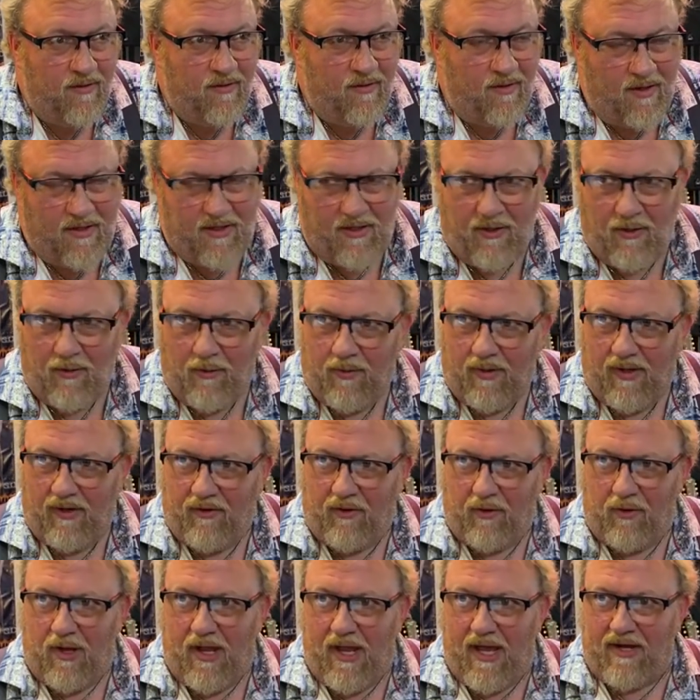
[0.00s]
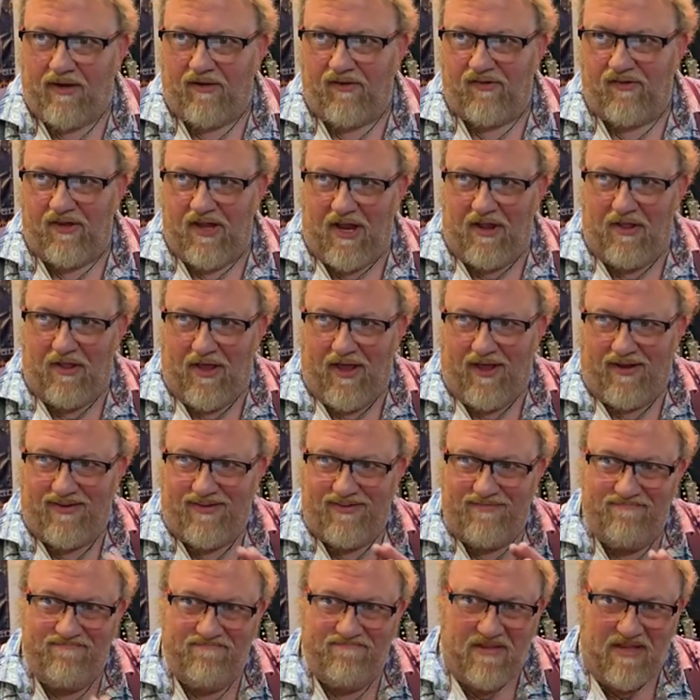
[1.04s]
I don't know how to say that.
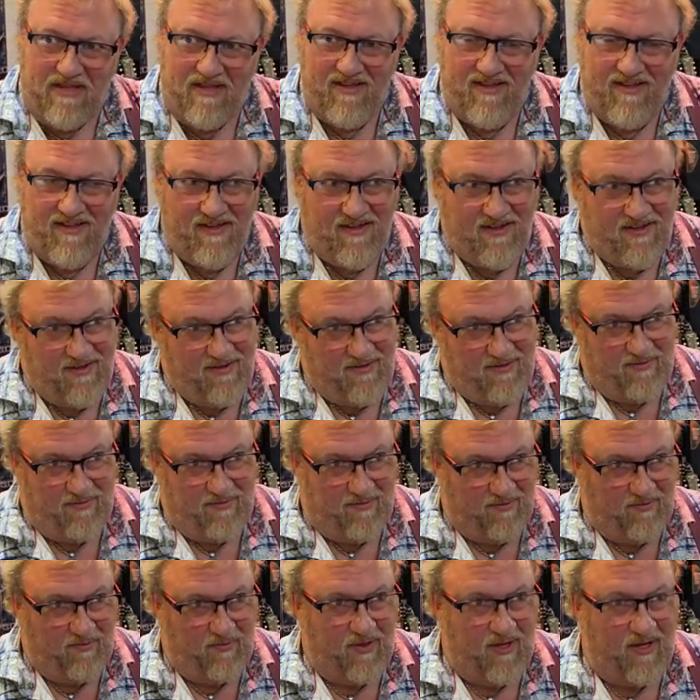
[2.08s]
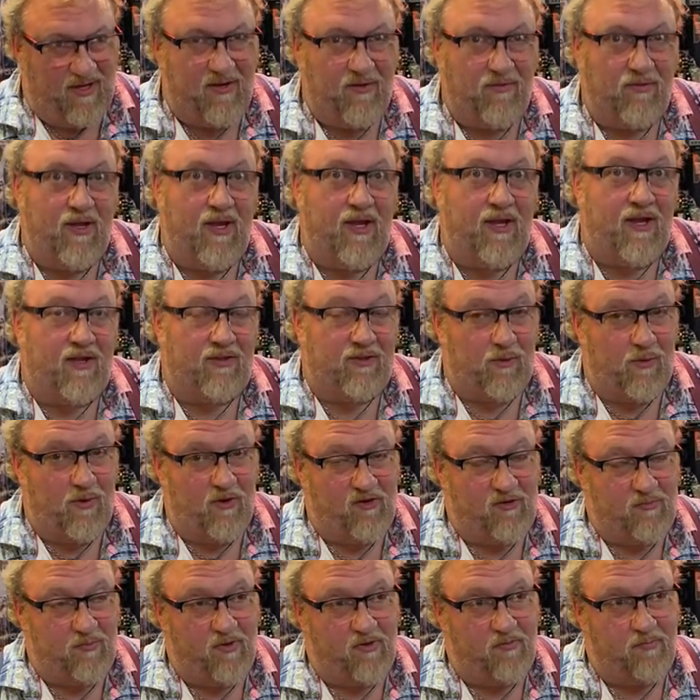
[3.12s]
They got their
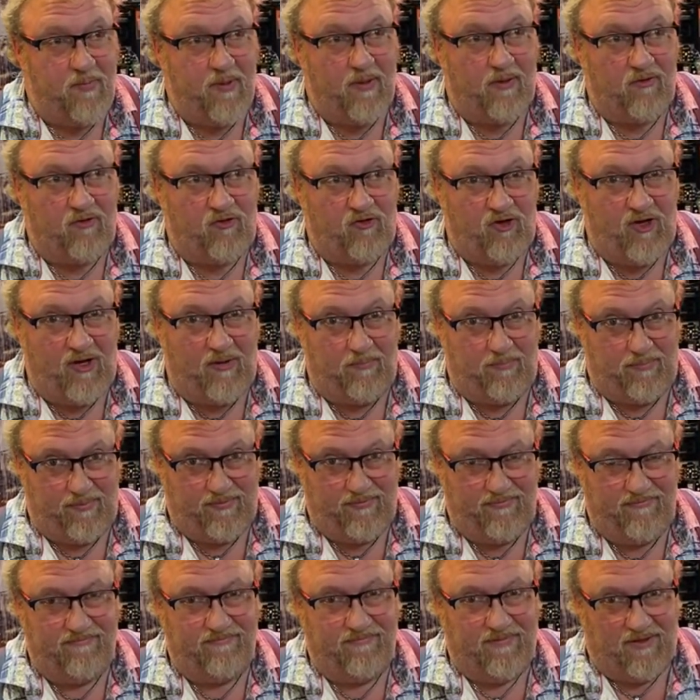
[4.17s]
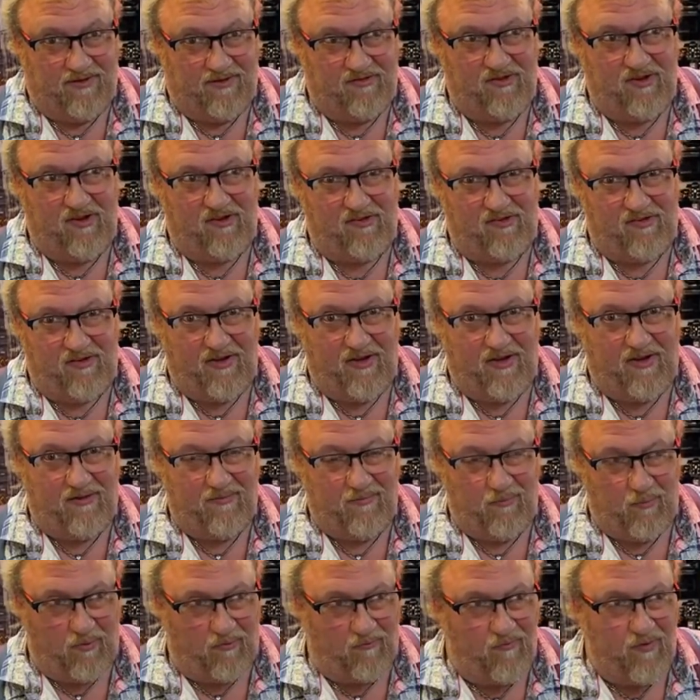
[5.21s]
instruments built cheap, let's just say,
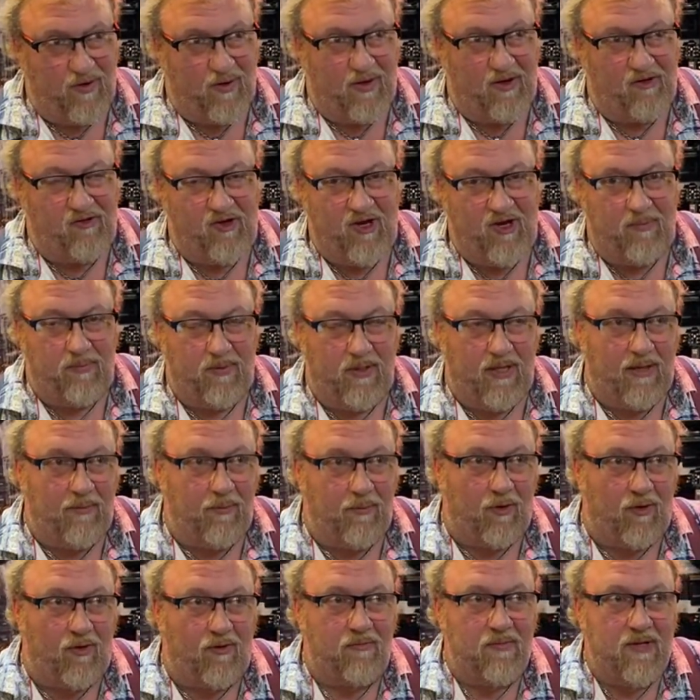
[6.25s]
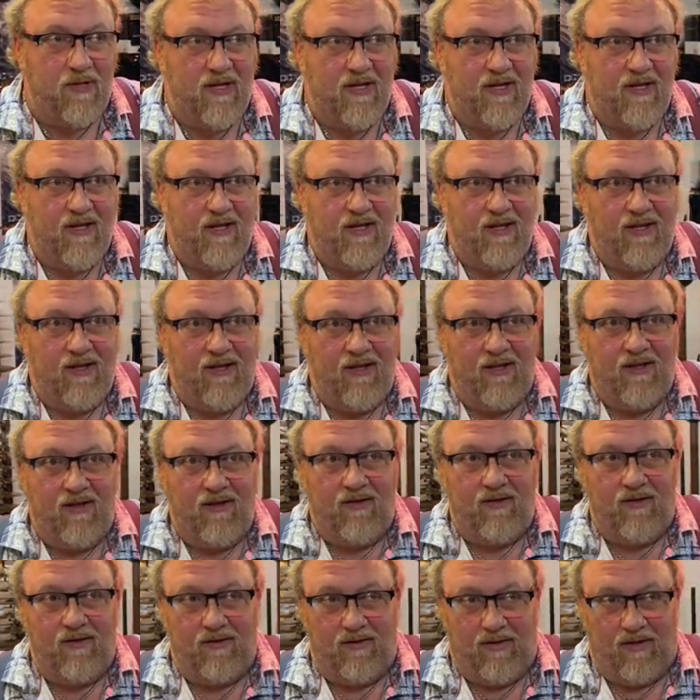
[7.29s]
with very cheap labor,
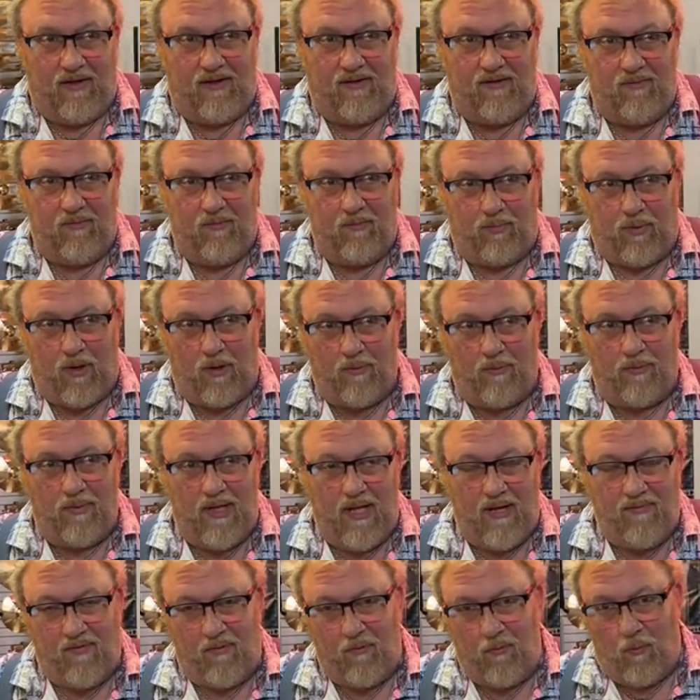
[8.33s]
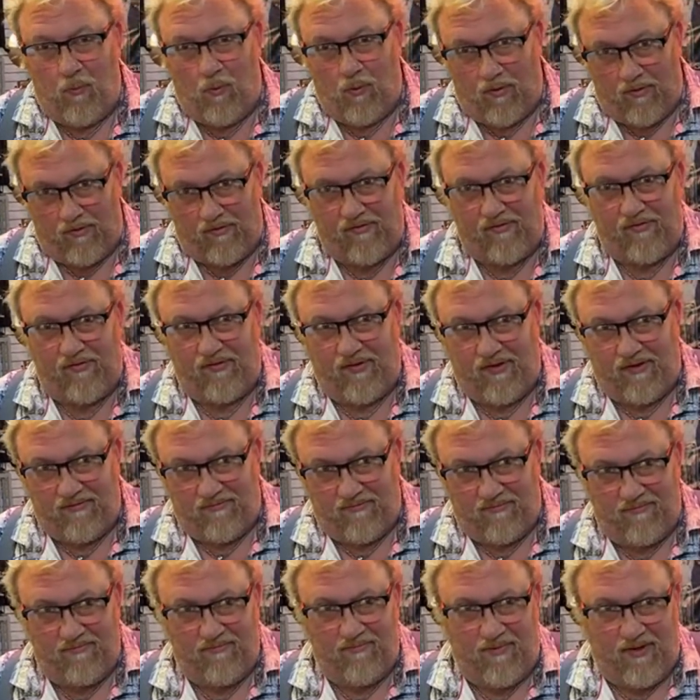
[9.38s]
like probably even worse
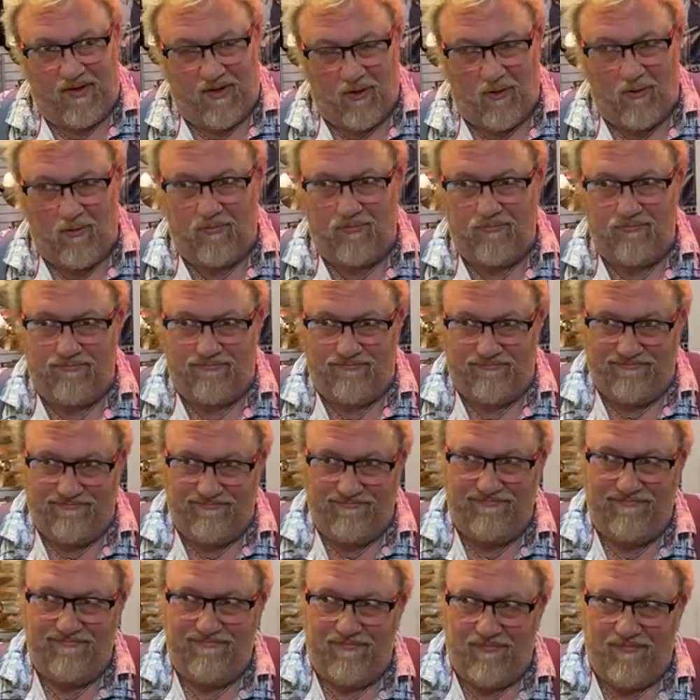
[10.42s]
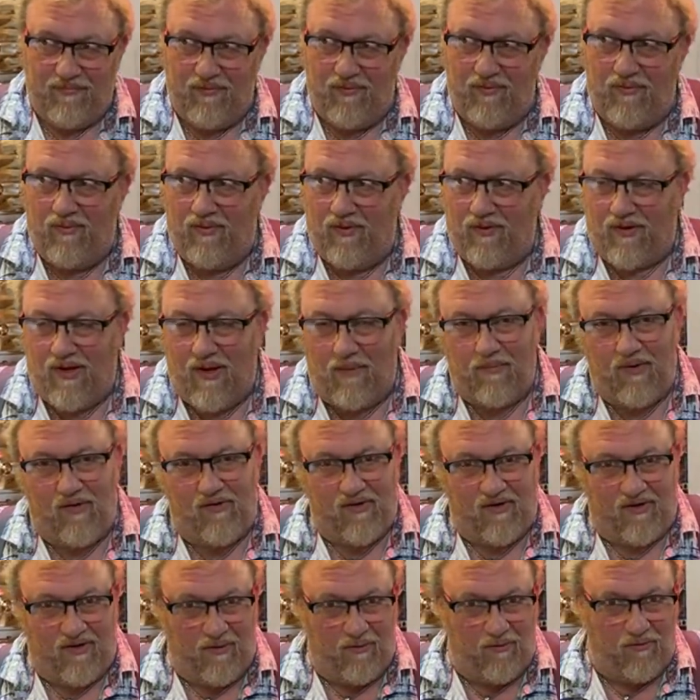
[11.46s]
than, you know, the companies
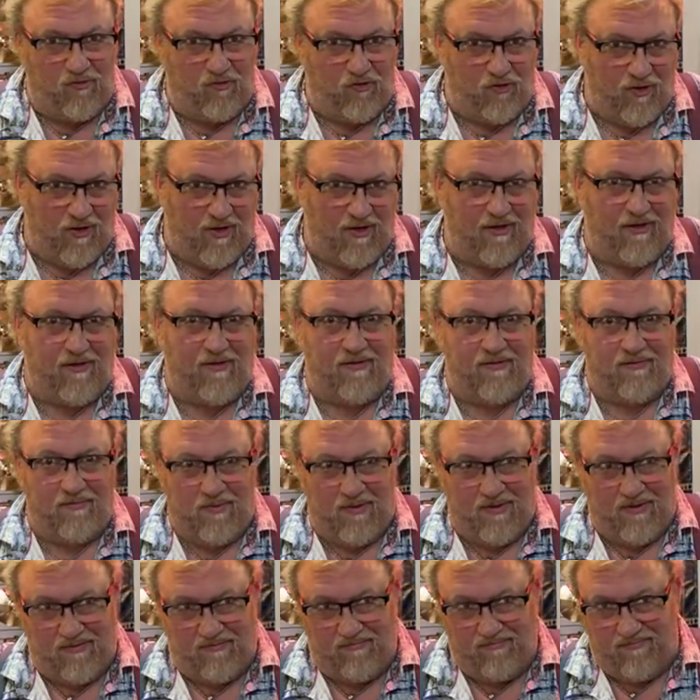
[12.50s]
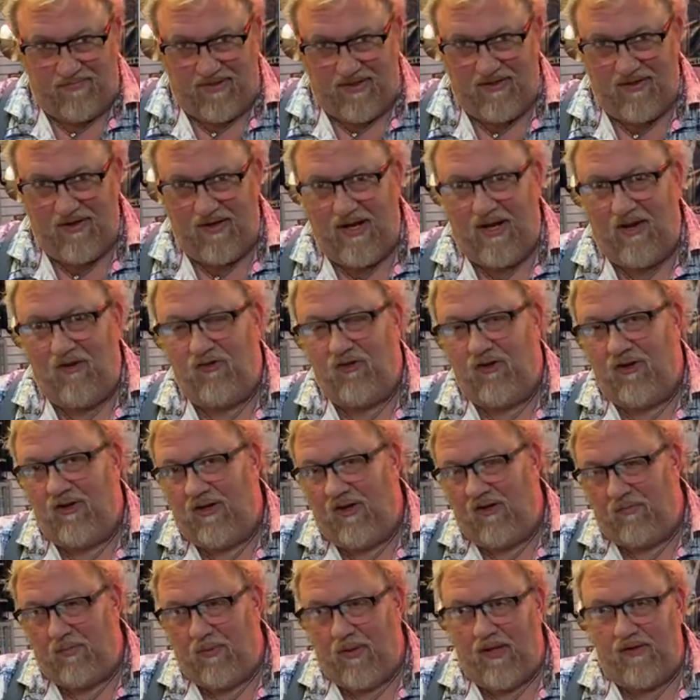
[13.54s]
that use China and Indonesia and
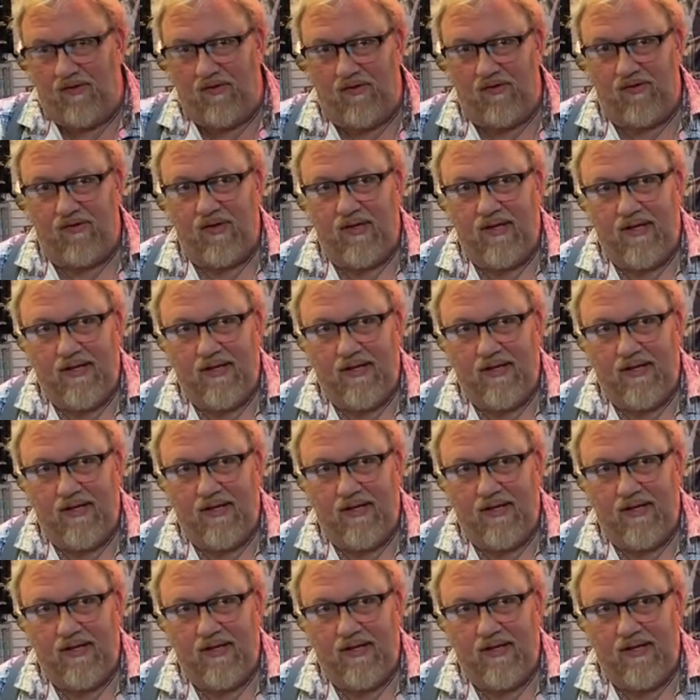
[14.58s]
these places.